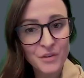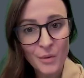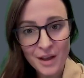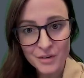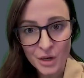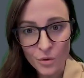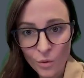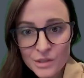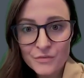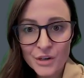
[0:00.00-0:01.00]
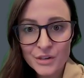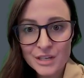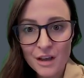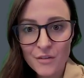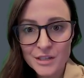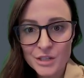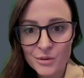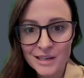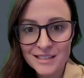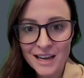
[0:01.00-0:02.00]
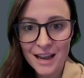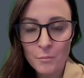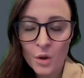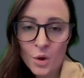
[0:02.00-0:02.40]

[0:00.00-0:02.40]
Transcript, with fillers: you have any goals for yourself on screen time,